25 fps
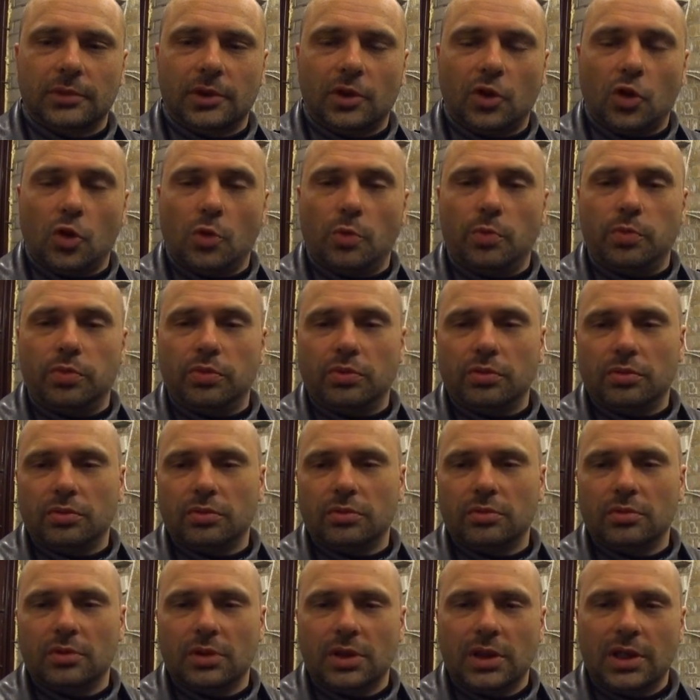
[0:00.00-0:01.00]
Hope
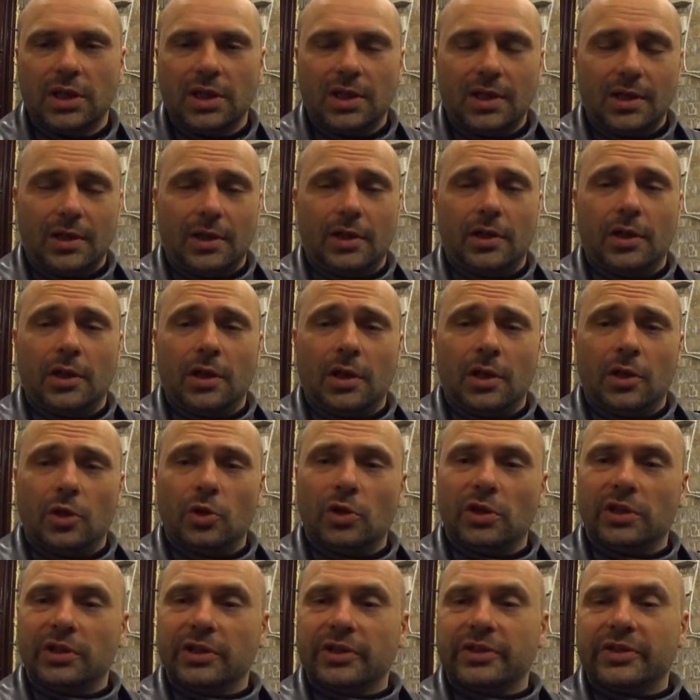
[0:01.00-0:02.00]

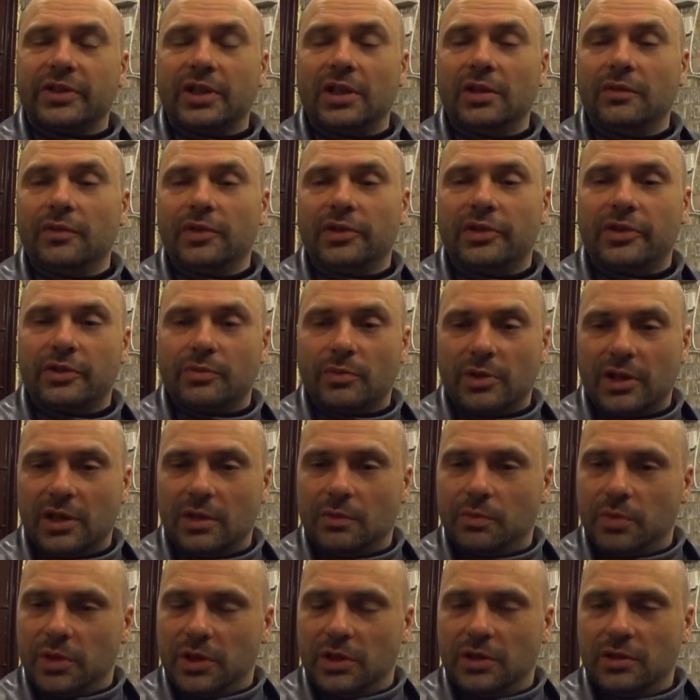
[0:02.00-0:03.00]
you'll understand this is my
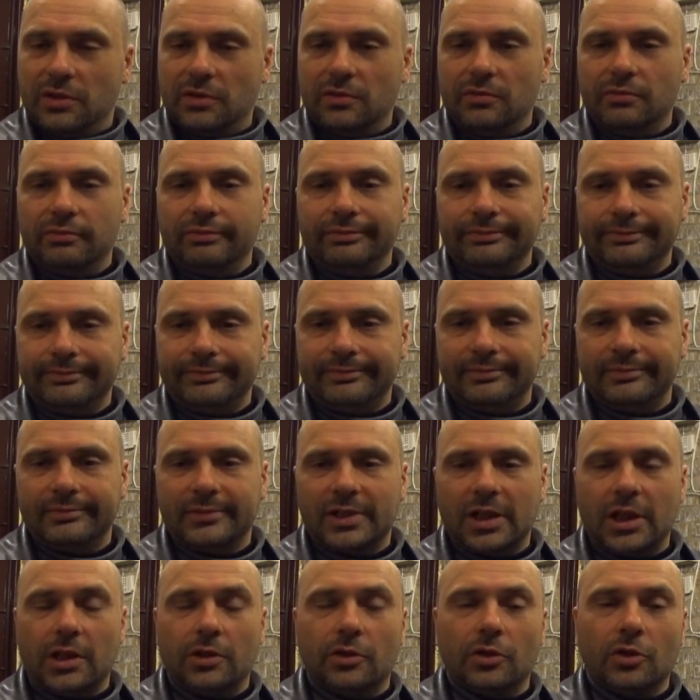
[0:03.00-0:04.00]
opinion.
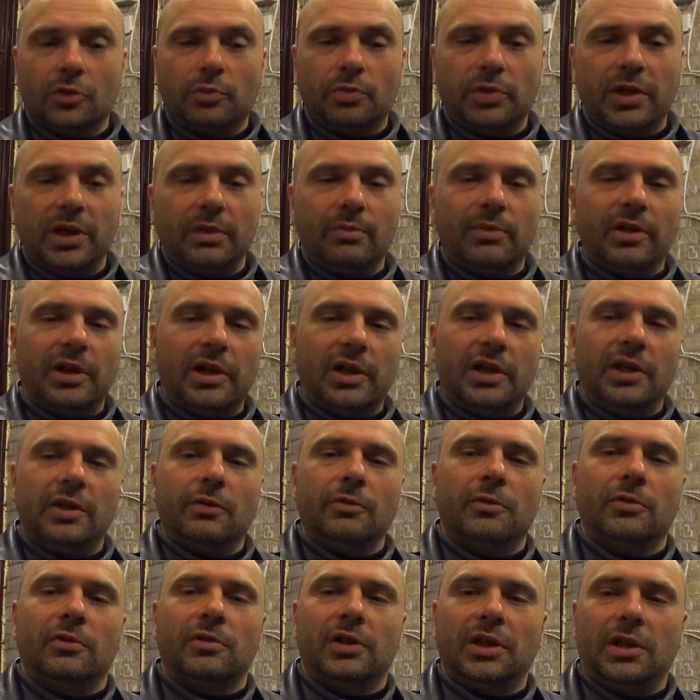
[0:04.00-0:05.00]
Again, not paid by
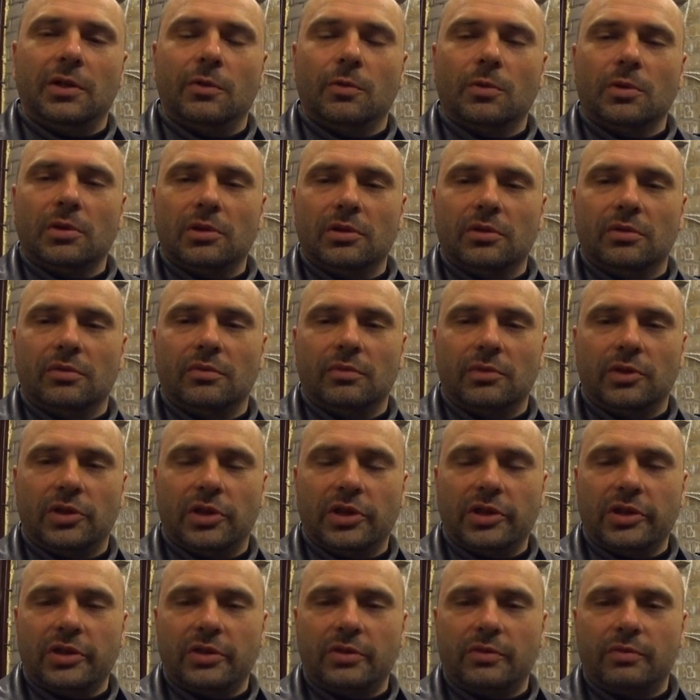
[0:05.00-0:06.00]
anyone,
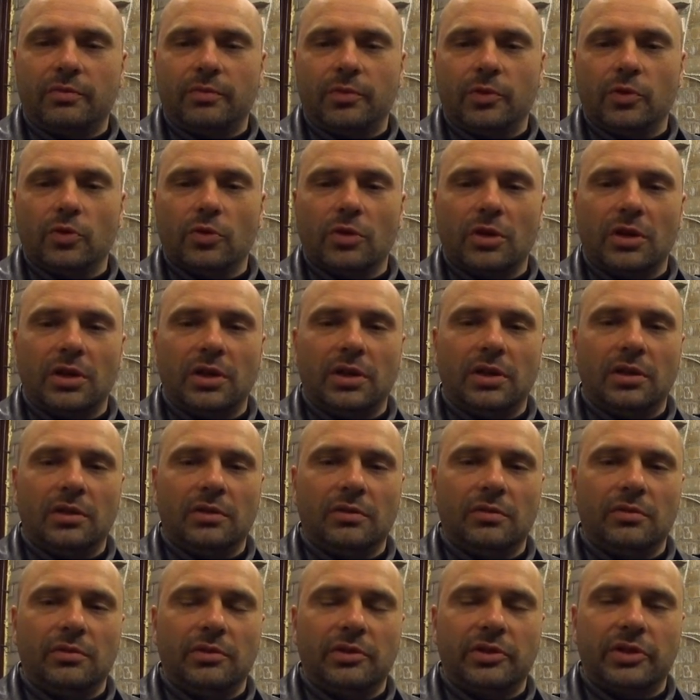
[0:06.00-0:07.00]
just purely
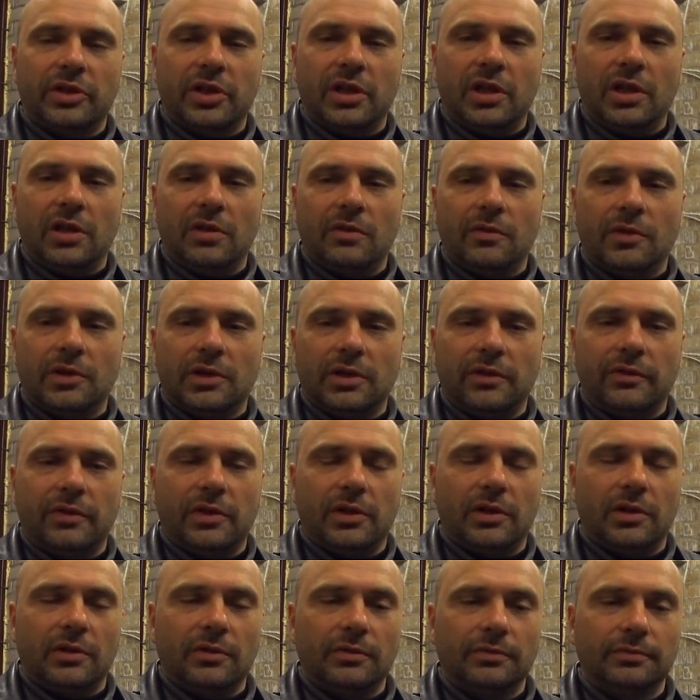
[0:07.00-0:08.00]
saying what I
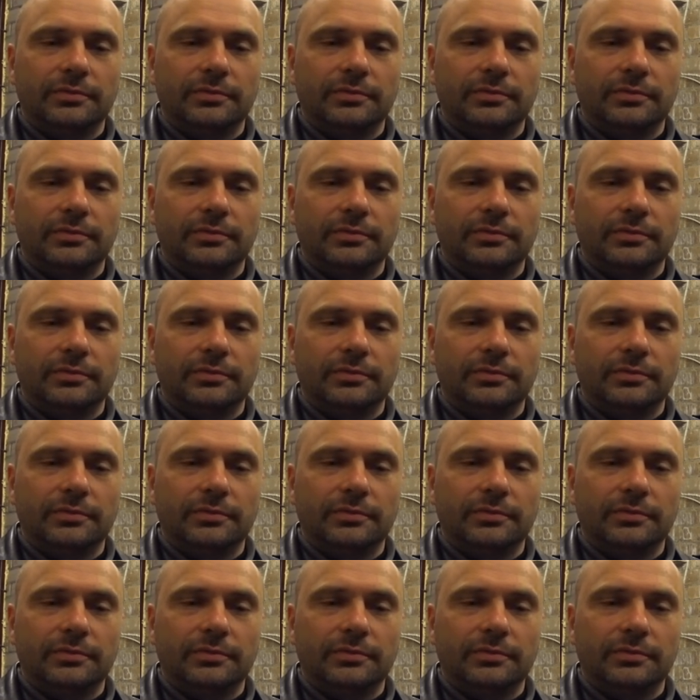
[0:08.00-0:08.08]
think.